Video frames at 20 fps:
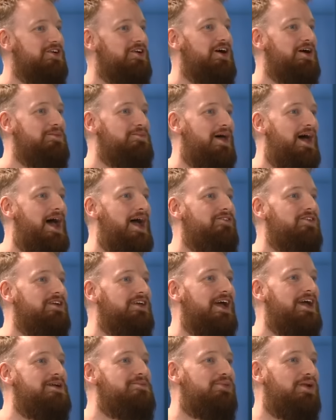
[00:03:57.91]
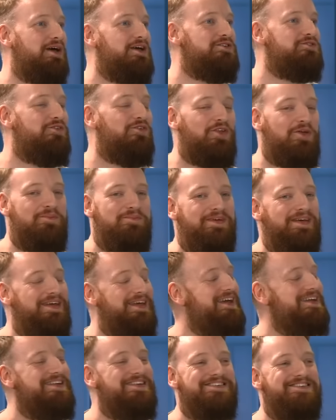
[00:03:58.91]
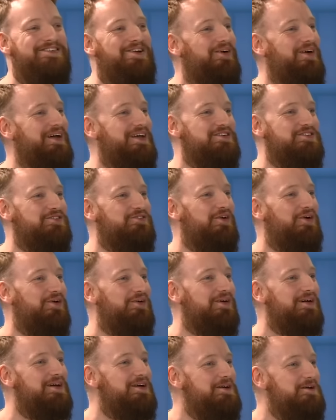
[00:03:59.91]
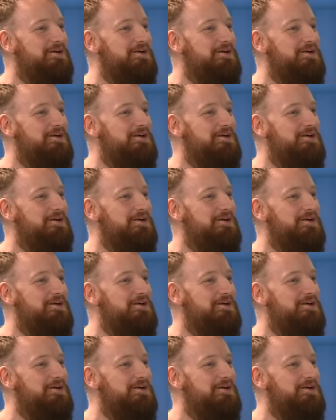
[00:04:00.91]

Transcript: time that Harry Kane plays for them. It is not his fault.